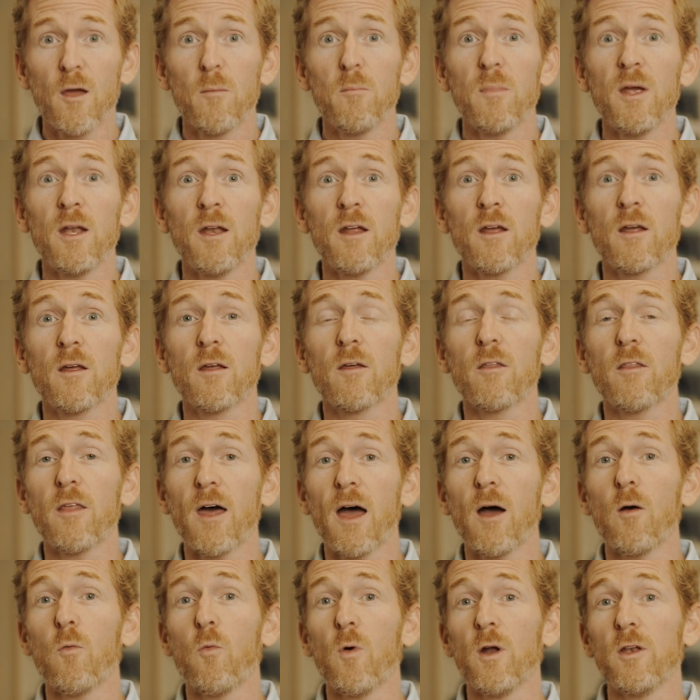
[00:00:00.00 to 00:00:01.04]
meaning
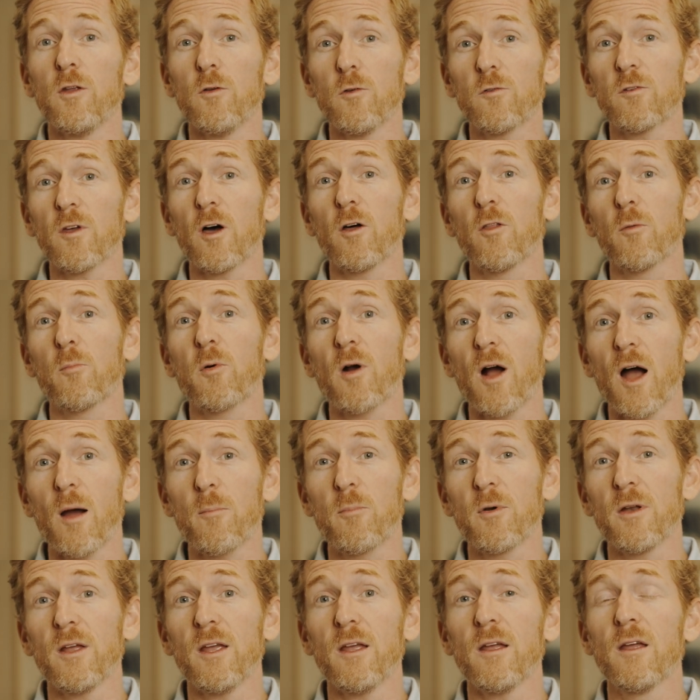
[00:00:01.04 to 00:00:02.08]
that when you sell the
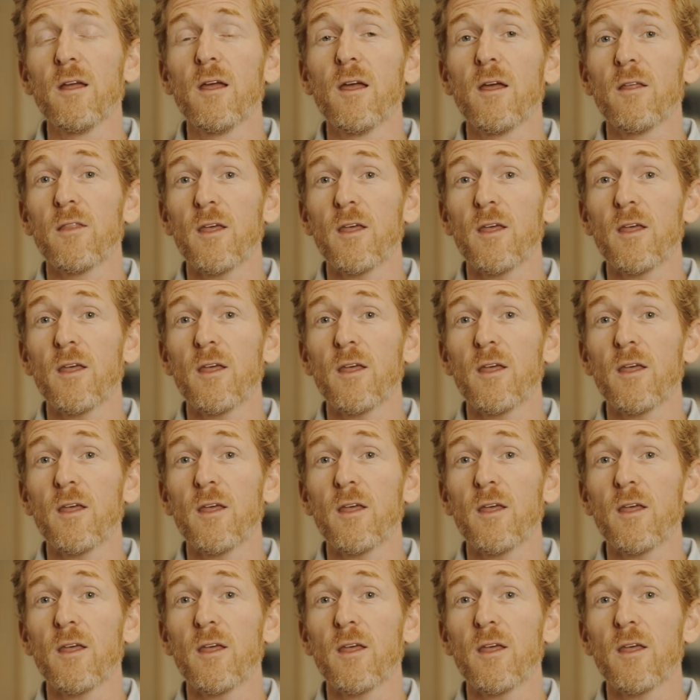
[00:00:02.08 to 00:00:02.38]
property,